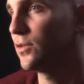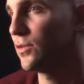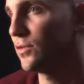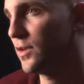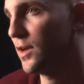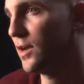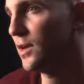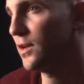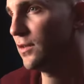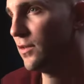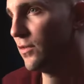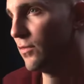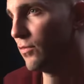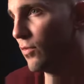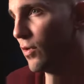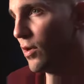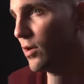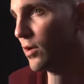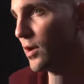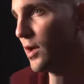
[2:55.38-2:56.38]
on alternative
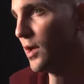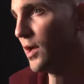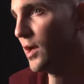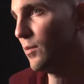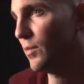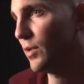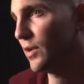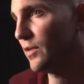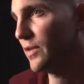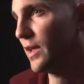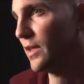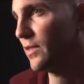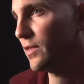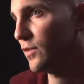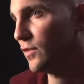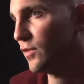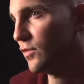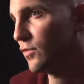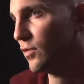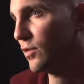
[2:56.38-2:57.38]
rock because they have the
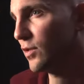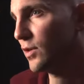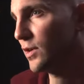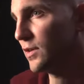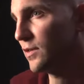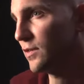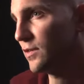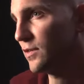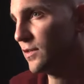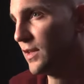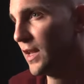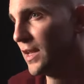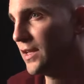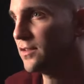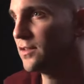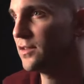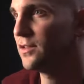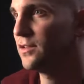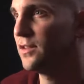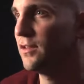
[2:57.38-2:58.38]
strongest
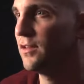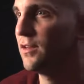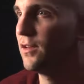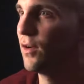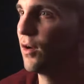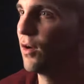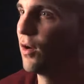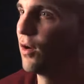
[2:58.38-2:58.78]
density